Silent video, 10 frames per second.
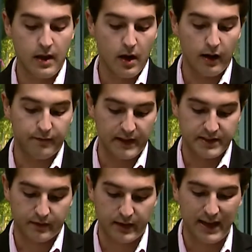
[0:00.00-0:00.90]

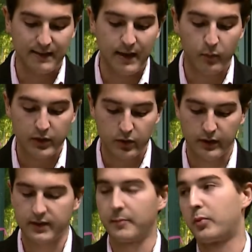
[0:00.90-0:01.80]
offensively. And then when you look
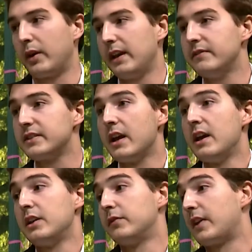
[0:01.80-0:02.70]
at the Braves,
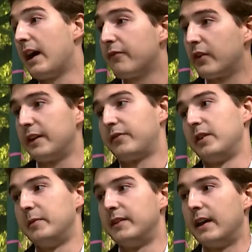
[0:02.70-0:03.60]
you've got Freddie
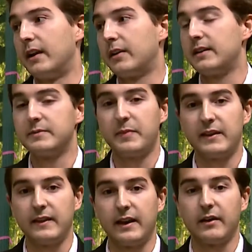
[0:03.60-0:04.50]
Freeman there. He's
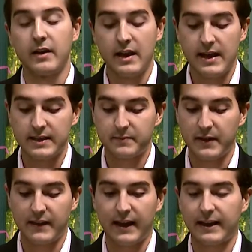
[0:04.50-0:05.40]
been there. He's
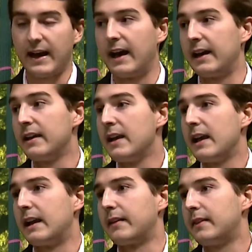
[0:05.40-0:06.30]
been that guy.
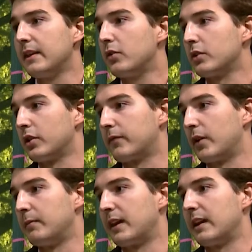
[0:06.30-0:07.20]
And I think you can look for
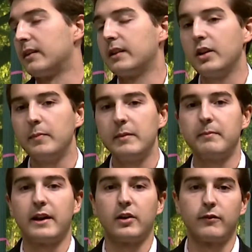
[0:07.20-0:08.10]
him to get a little bit
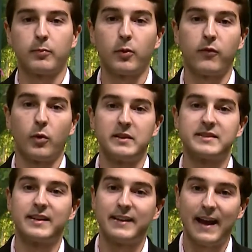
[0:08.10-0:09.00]
better of a performance
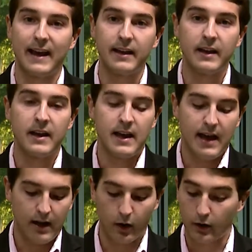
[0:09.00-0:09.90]
today,
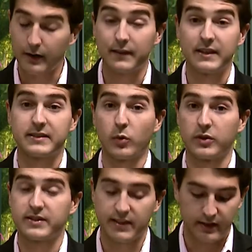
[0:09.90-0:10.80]
or in this World
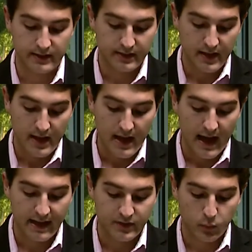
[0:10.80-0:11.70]
Series,
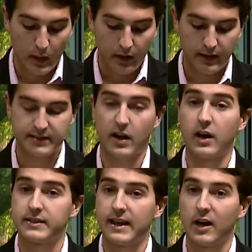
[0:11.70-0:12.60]
as well as
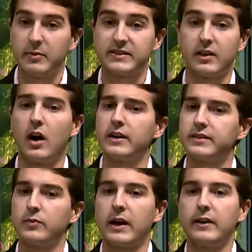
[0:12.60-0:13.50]
Ozzie Albies and
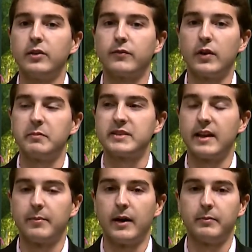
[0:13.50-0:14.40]
Austin Riley. Look for him to
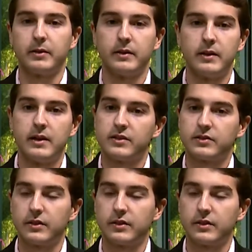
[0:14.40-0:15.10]
step up. So,